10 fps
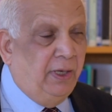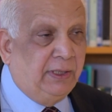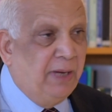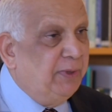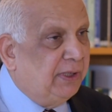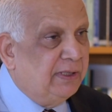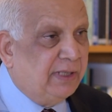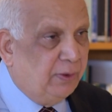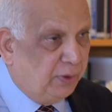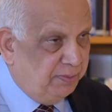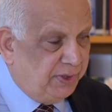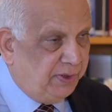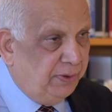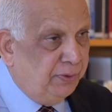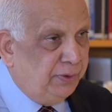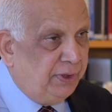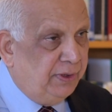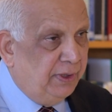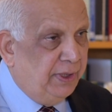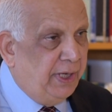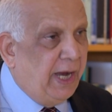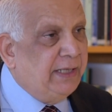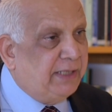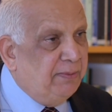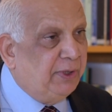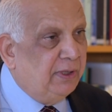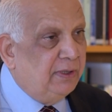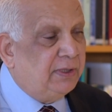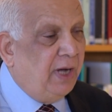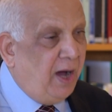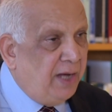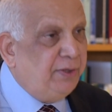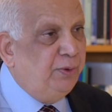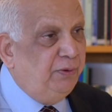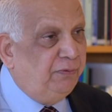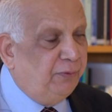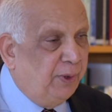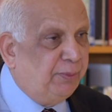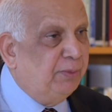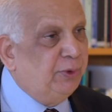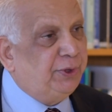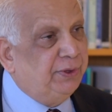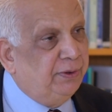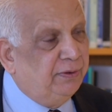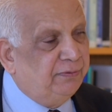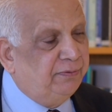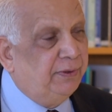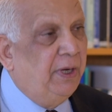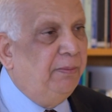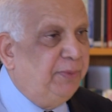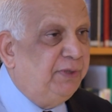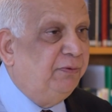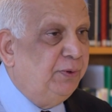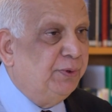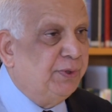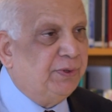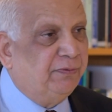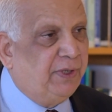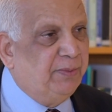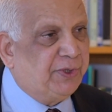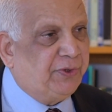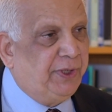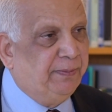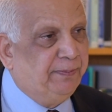chemicals are not misused, and chemicals are used for promotion of peaceful uses of chemistry.